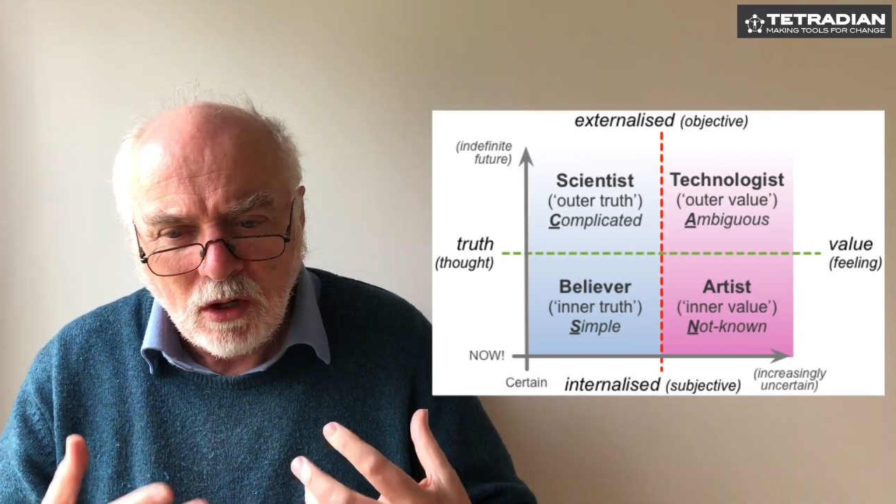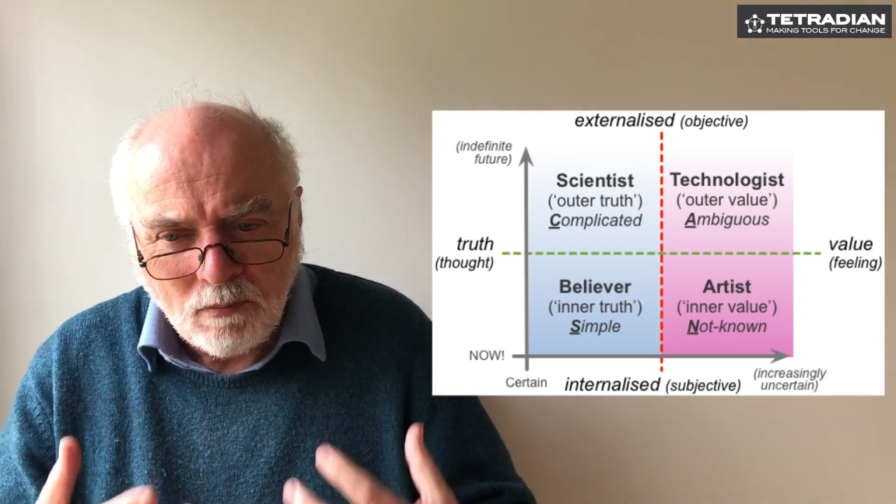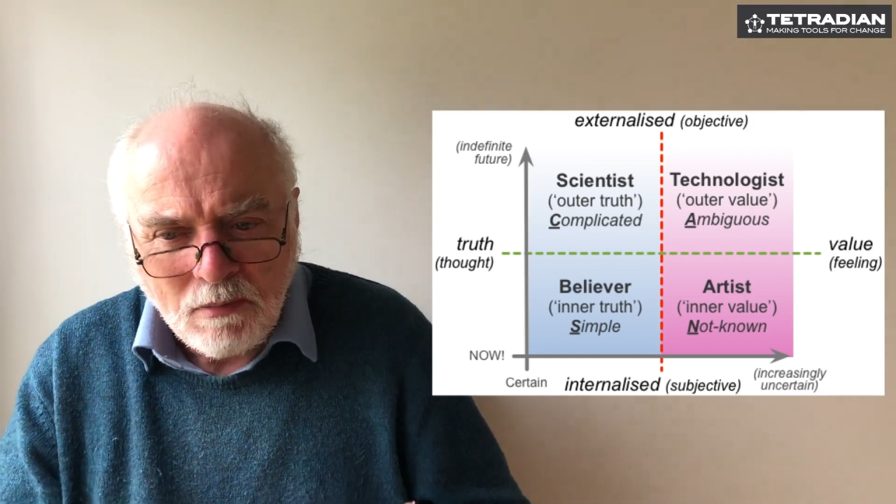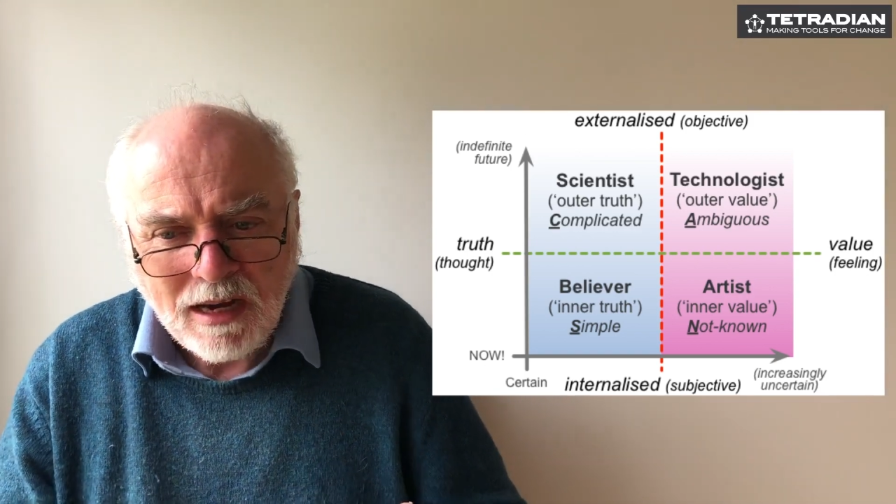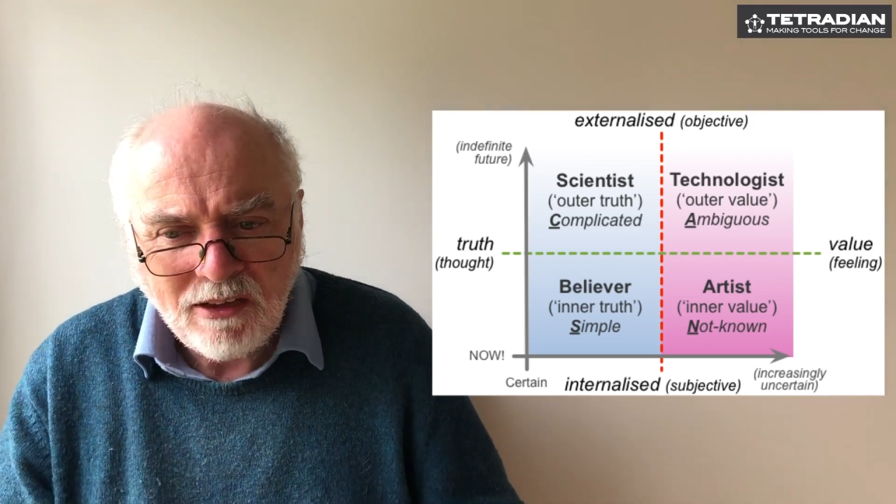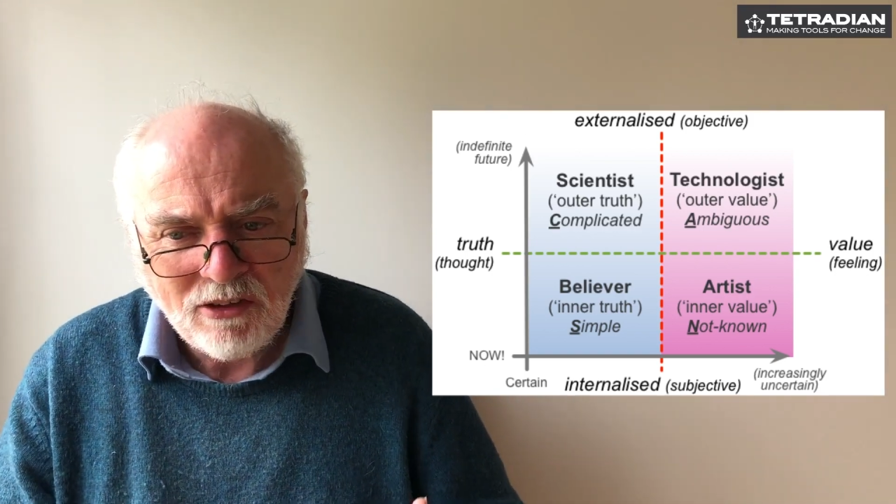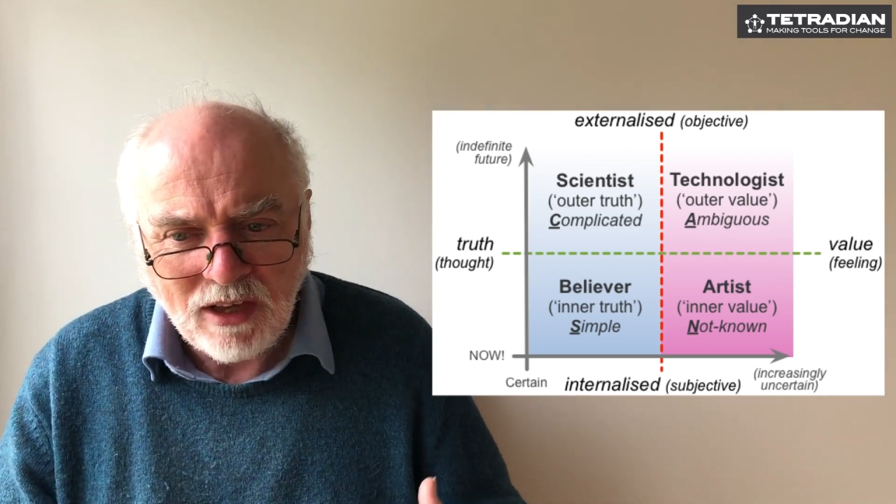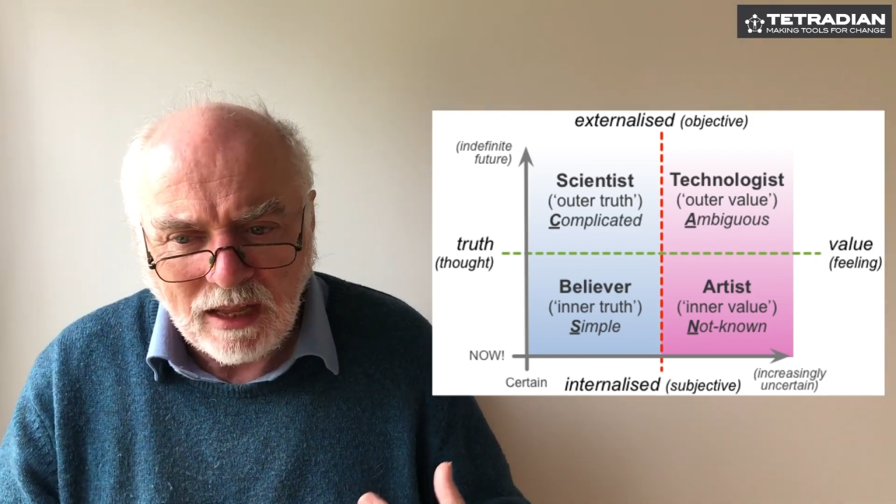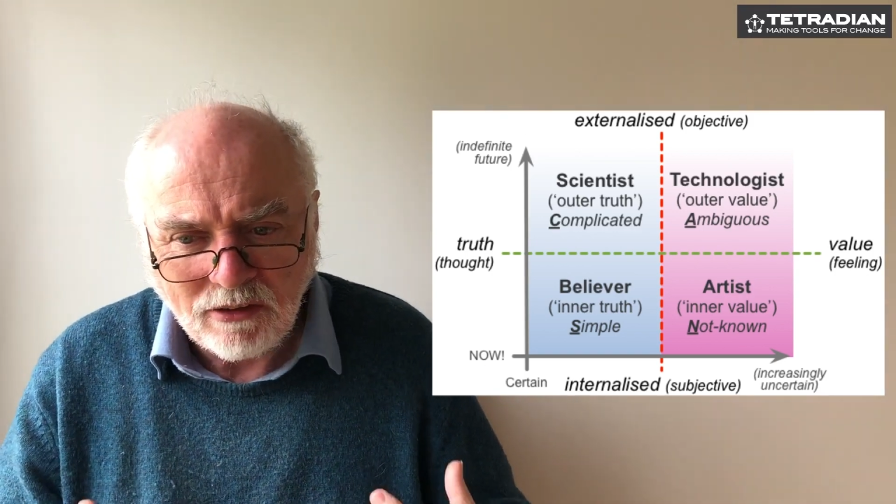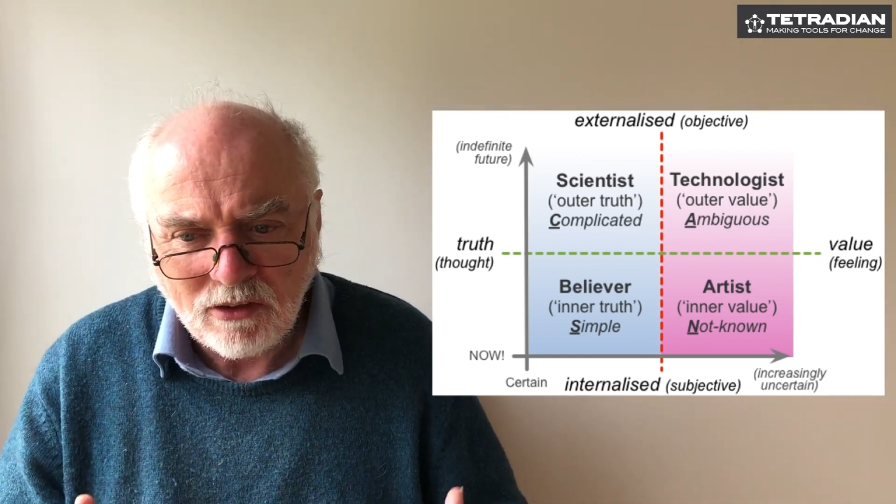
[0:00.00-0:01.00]

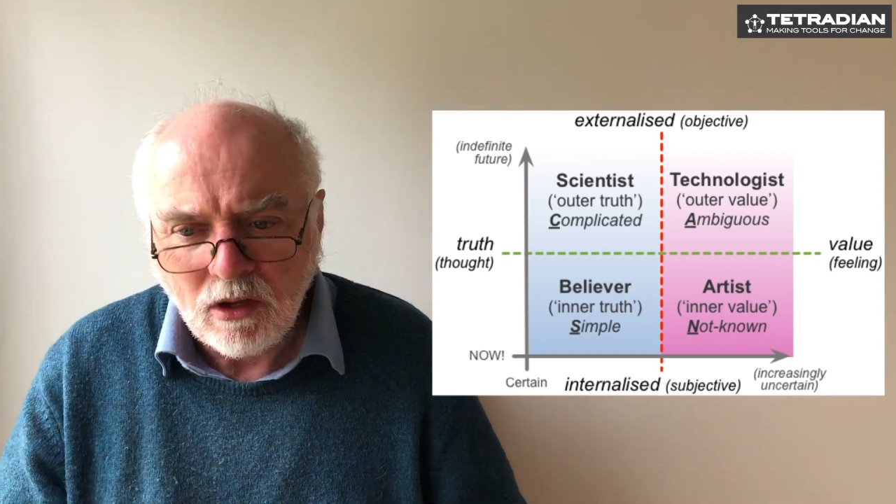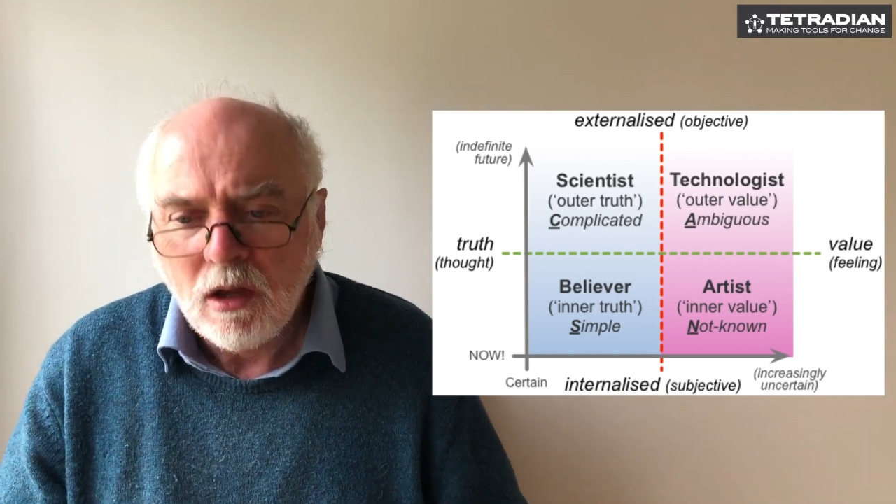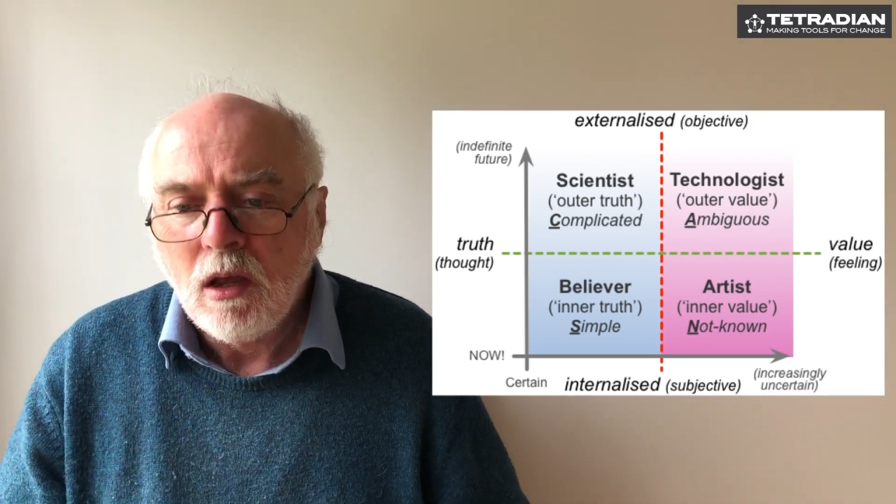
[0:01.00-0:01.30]
mindsets